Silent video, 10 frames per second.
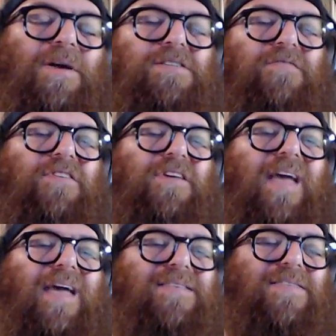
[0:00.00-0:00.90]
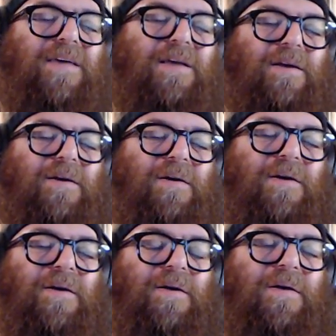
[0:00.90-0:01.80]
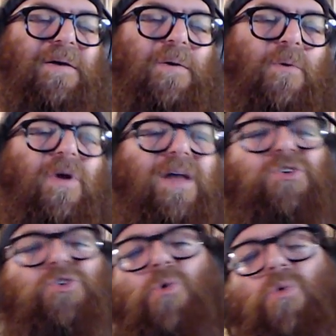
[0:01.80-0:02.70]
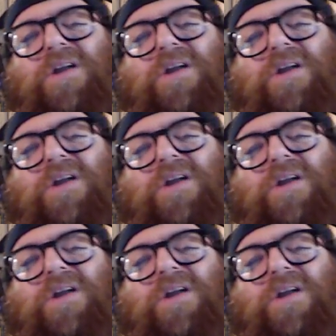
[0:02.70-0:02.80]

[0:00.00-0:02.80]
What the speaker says: because of the gay thing, right? So